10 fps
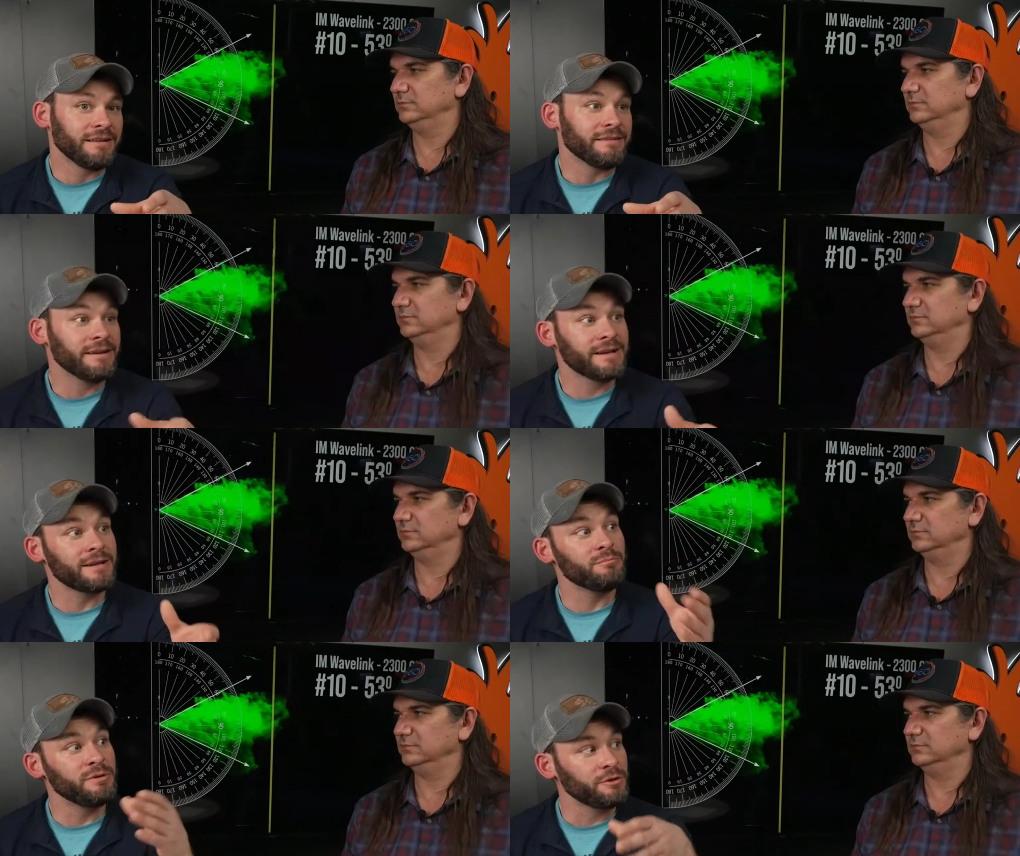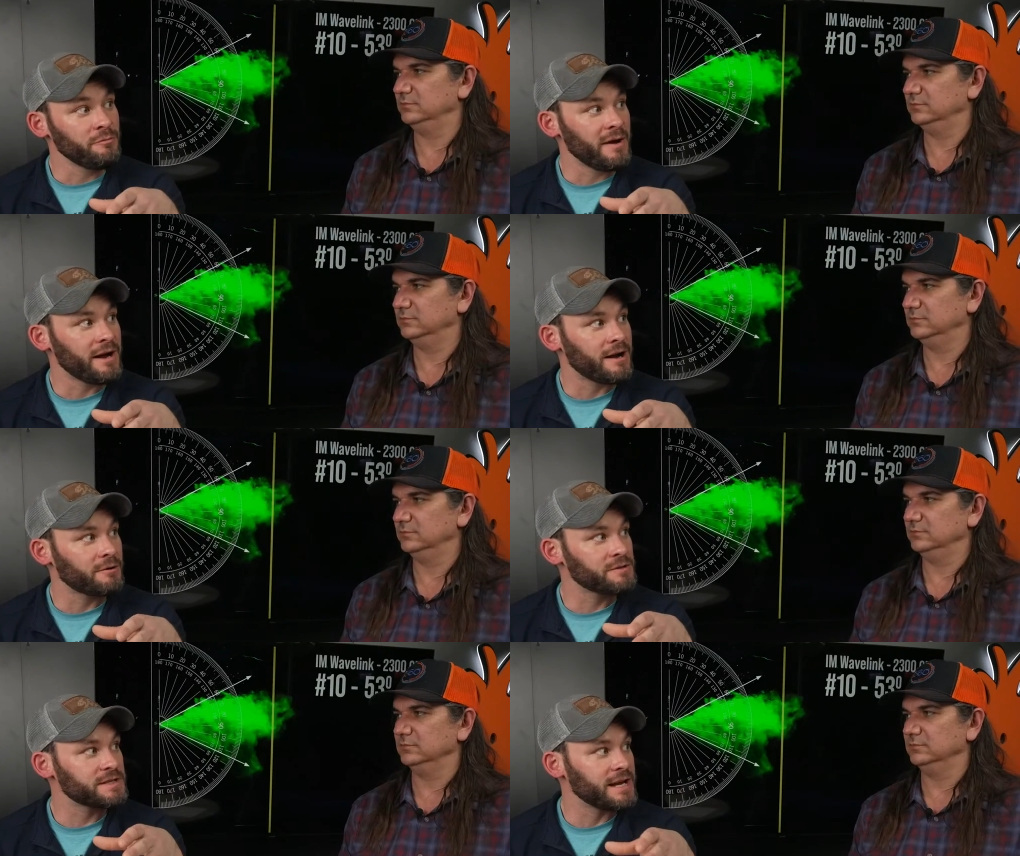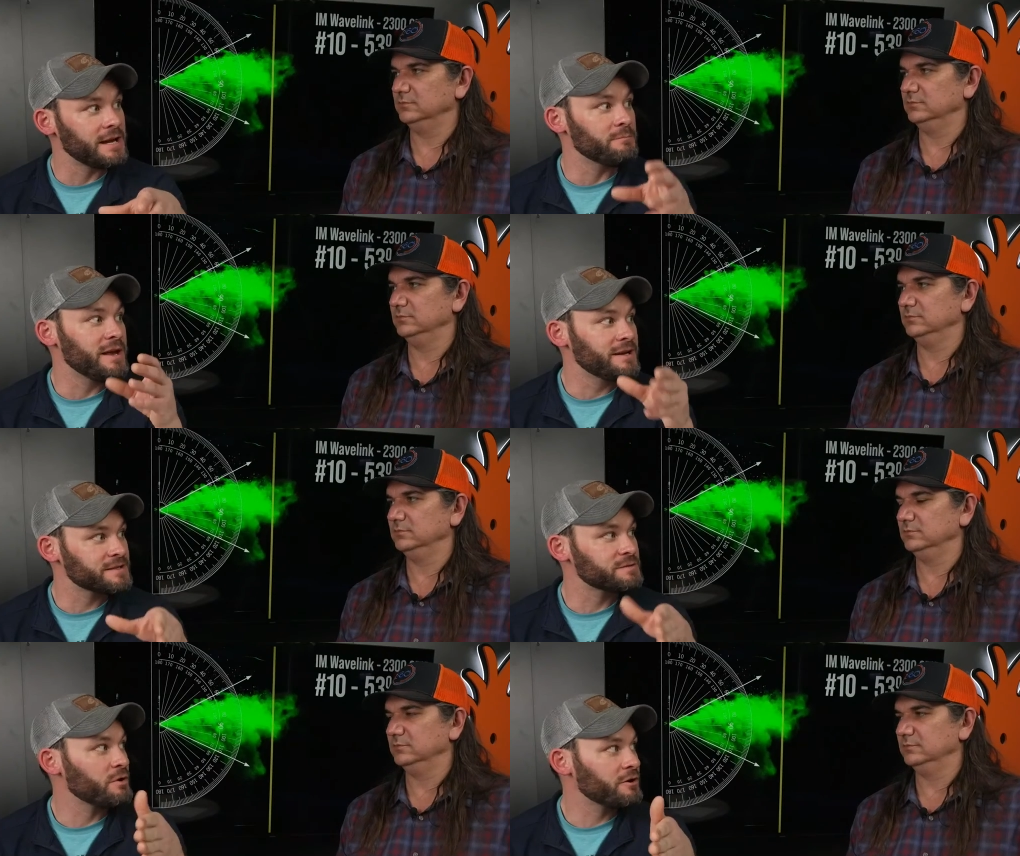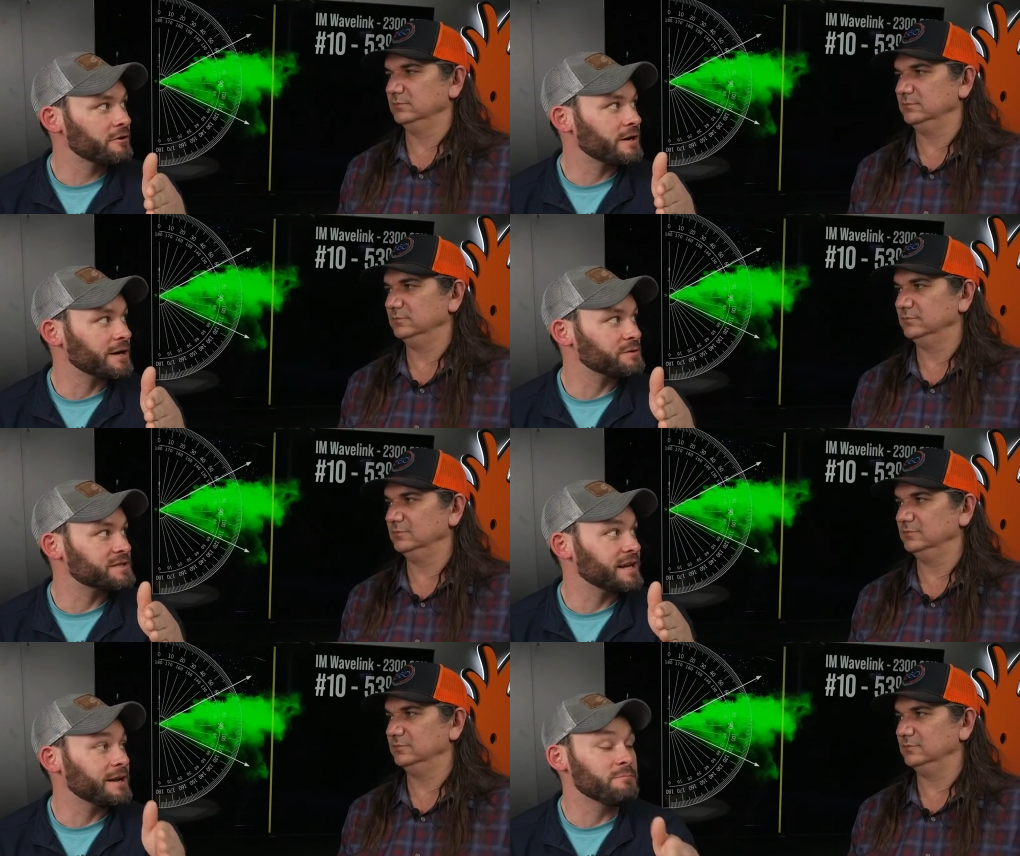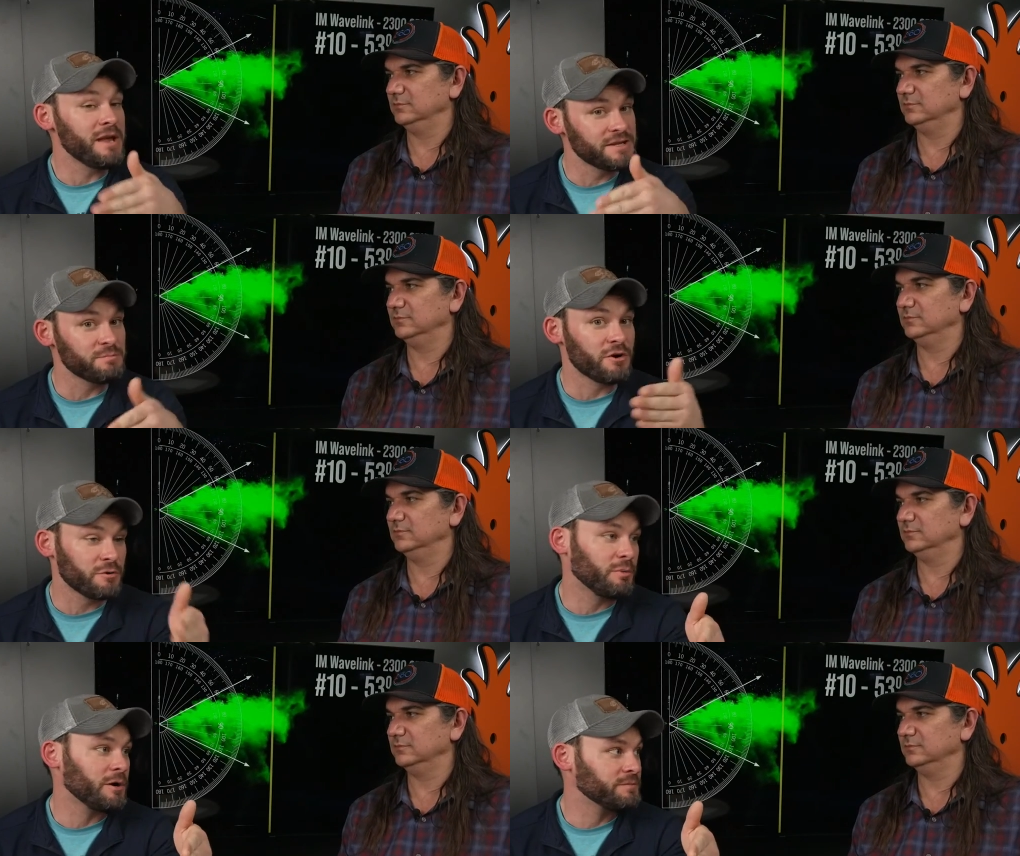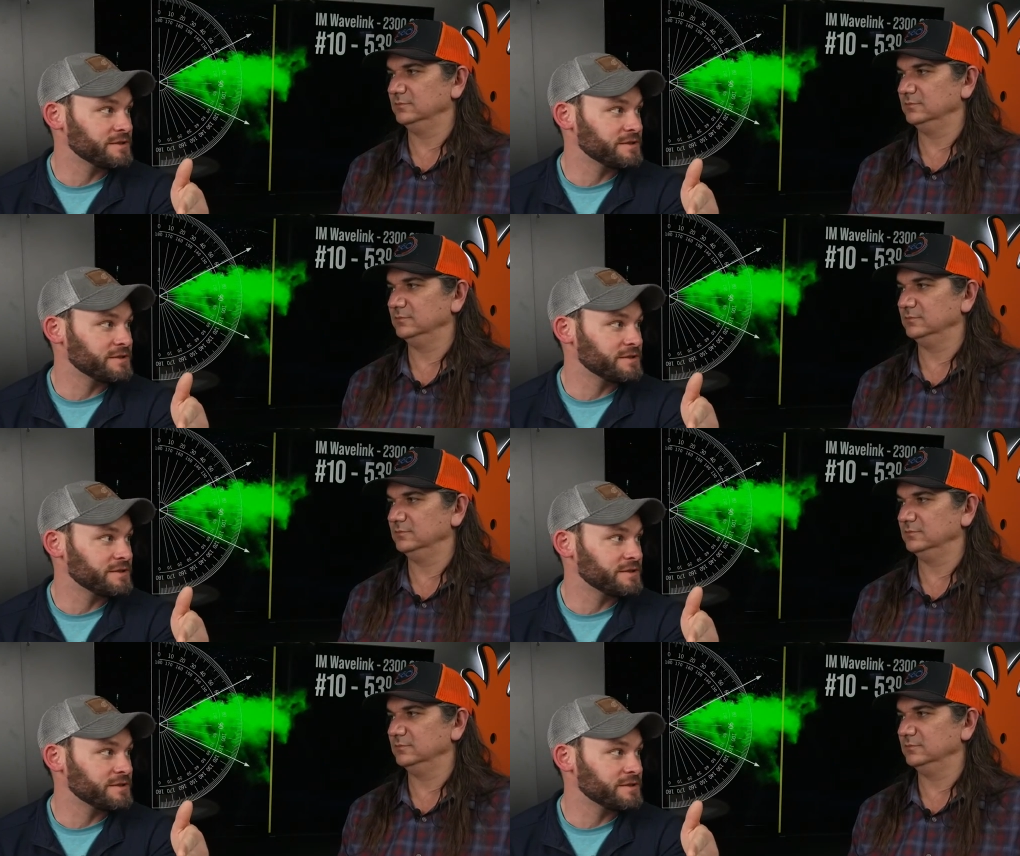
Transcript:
Speaker 1: then I can build my aquascape, make a smarter aquascape, make smarter pump